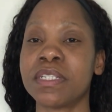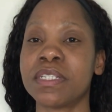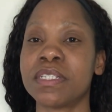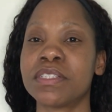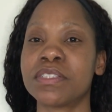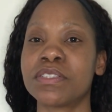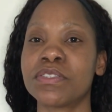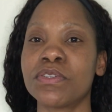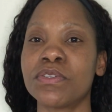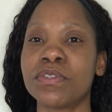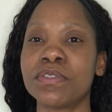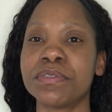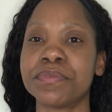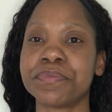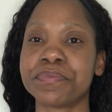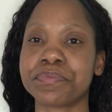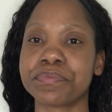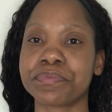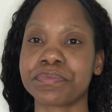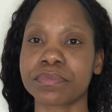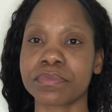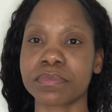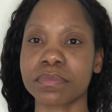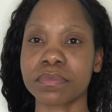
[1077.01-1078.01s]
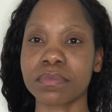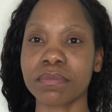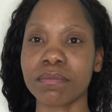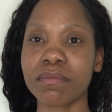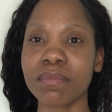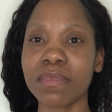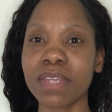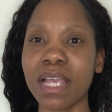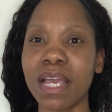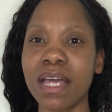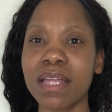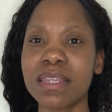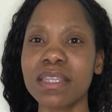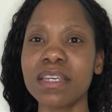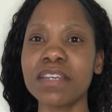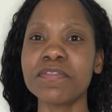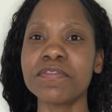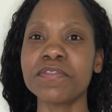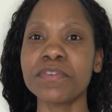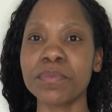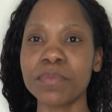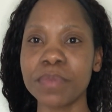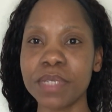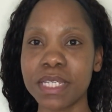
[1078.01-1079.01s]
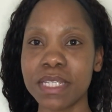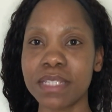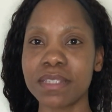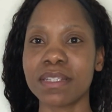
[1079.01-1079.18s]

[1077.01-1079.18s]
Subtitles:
So I think for me,